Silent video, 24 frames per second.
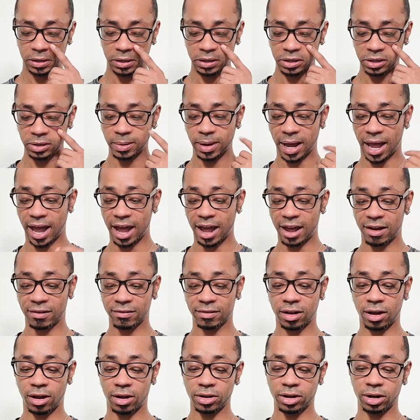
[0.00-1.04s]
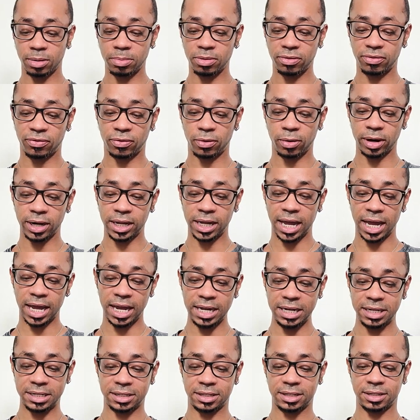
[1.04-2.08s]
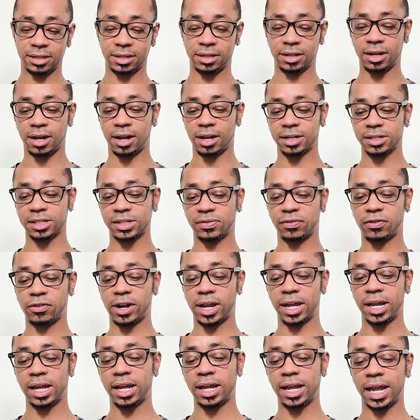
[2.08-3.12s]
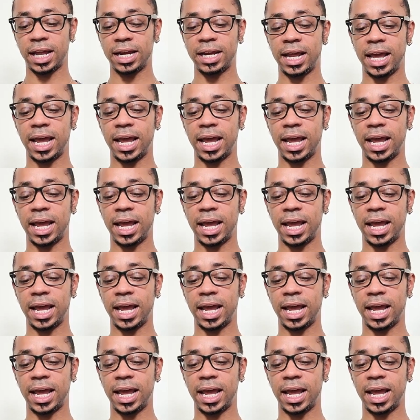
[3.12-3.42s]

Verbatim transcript: You have card number 48, Goddess Freya and